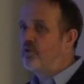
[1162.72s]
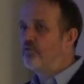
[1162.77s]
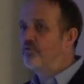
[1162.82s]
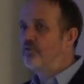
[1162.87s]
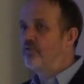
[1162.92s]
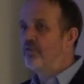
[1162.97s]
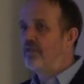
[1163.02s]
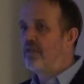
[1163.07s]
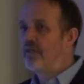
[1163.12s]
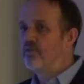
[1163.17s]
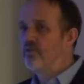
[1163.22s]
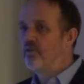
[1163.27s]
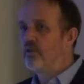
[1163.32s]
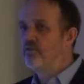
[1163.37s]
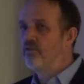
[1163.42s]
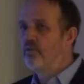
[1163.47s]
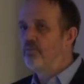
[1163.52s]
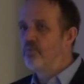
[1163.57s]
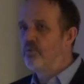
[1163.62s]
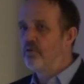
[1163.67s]
countries like
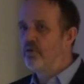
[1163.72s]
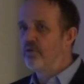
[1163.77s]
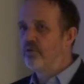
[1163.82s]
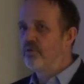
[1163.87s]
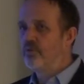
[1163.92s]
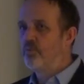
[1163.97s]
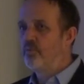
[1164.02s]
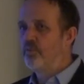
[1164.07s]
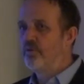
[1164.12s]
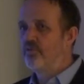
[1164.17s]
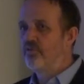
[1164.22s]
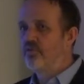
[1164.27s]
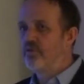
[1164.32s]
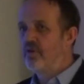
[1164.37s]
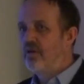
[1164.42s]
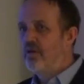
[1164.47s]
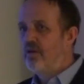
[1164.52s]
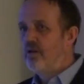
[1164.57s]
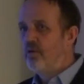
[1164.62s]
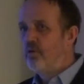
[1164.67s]
Luxembourg,
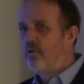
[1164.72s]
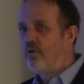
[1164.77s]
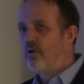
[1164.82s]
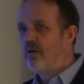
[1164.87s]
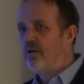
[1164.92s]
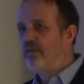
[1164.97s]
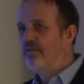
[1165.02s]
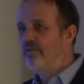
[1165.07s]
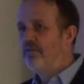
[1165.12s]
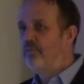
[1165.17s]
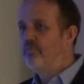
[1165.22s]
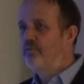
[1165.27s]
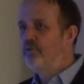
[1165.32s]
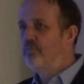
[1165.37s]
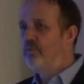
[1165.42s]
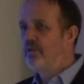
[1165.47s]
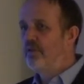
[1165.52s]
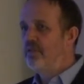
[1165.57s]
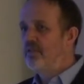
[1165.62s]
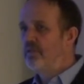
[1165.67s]
which it seems
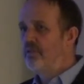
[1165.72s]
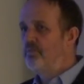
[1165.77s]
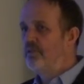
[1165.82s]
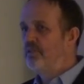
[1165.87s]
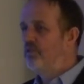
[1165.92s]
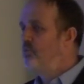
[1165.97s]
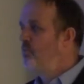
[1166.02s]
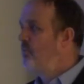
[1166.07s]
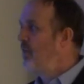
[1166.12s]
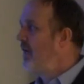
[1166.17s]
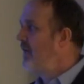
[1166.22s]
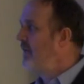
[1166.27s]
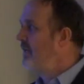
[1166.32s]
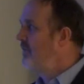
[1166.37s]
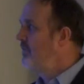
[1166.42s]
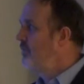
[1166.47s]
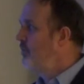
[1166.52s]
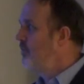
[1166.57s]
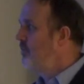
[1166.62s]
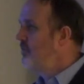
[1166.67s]
to be a little bit too
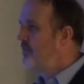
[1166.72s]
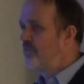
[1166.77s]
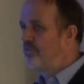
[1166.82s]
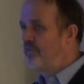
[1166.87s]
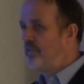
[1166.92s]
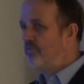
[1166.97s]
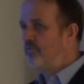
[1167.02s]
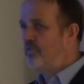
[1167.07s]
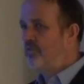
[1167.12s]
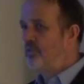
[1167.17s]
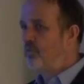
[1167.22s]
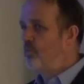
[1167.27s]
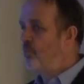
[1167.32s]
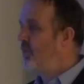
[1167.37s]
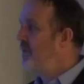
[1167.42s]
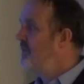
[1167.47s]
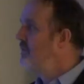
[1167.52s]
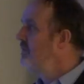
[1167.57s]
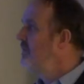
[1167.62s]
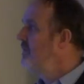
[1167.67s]
high,
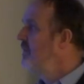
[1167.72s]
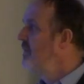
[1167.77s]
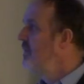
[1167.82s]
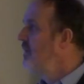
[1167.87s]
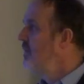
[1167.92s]
271,